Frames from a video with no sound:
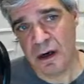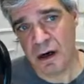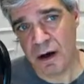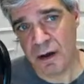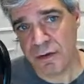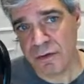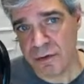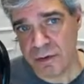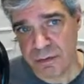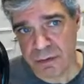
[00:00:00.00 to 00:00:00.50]

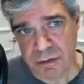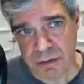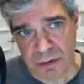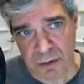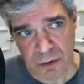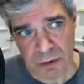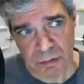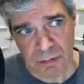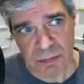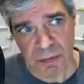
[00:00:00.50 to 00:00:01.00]
other
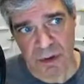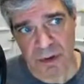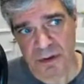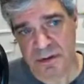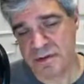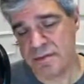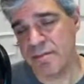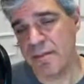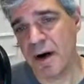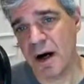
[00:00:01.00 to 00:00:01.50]

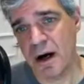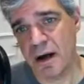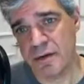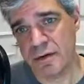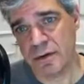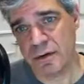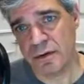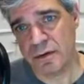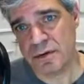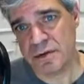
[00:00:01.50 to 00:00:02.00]
notebooks,
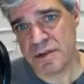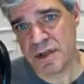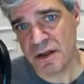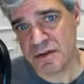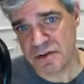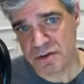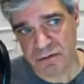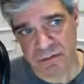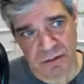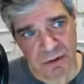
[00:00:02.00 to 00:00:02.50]
models,
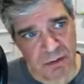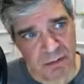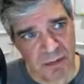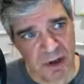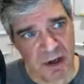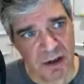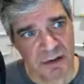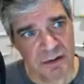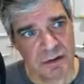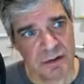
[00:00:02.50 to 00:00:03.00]
TensorFlow
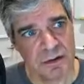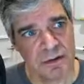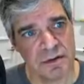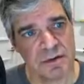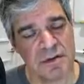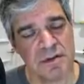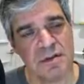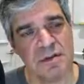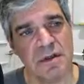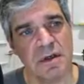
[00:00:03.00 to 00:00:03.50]

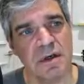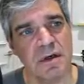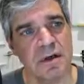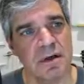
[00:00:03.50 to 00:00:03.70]
models,